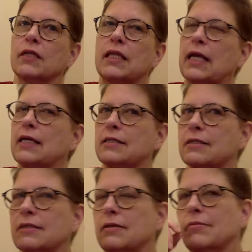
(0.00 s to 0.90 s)
the
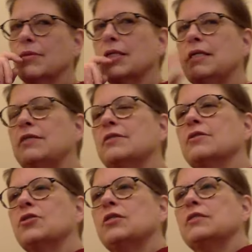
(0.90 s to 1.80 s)
days. He's the
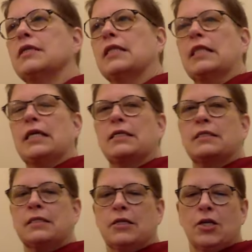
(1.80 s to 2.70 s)
she's and the days.
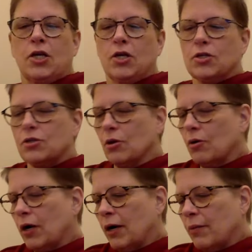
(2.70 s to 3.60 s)

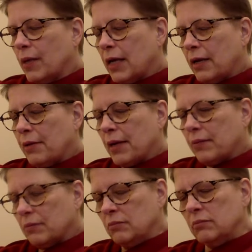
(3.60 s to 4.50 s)
So um, anyway,